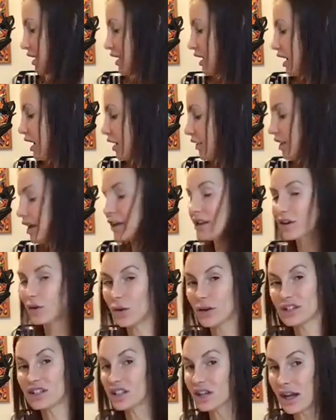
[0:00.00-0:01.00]
And then the
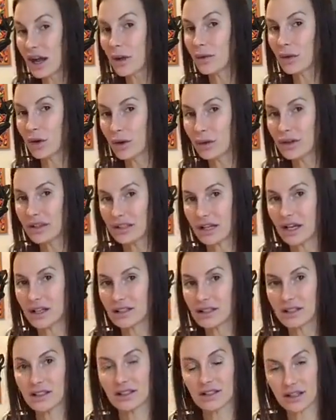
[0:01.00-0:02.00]
question I will always ask
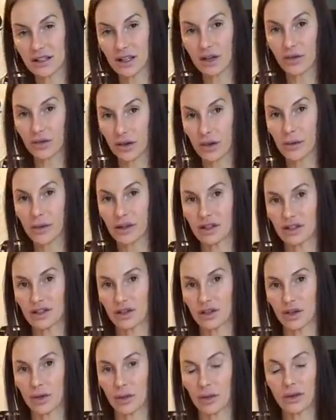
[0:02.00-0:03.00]
is there cream in the
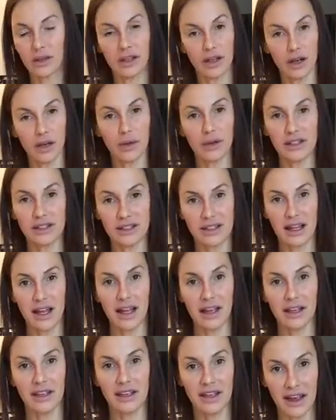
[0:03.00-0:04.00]
soup? And they'll always
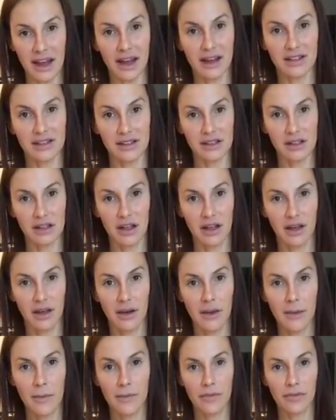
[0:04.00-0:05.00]
say yes.
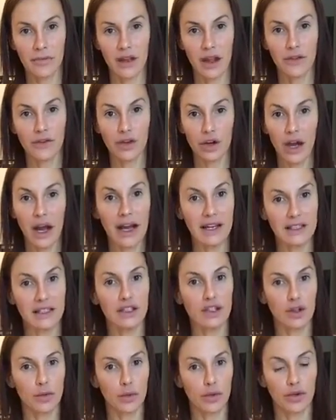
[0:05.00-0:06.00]
Now if you're adding
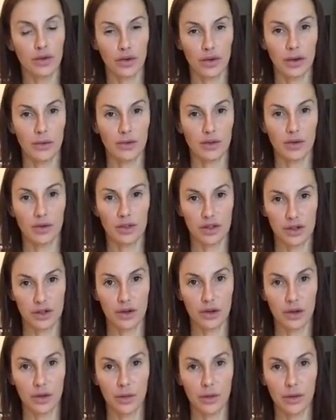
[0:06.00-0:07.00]
double cream to a
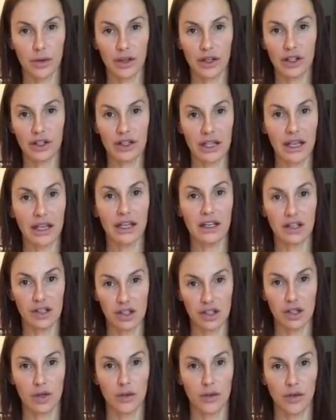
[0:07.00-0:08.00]
soup, you're taking a
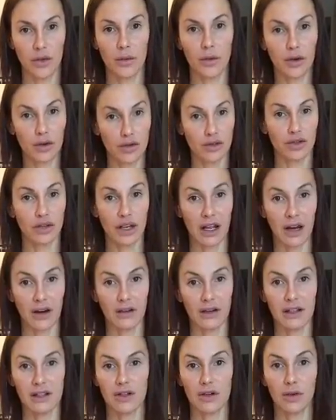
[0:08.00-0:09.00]
soup from 100
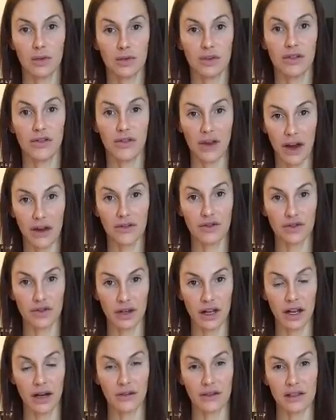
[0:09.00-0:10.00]
calories up to 500
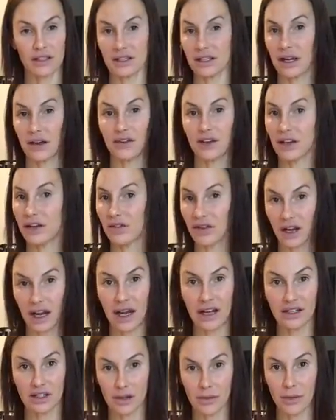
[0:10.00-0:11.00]
calories and you haven't even
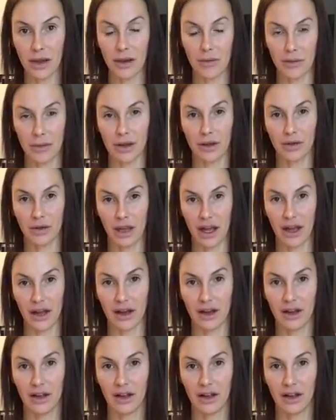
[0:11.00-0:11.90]
had your main meal yet.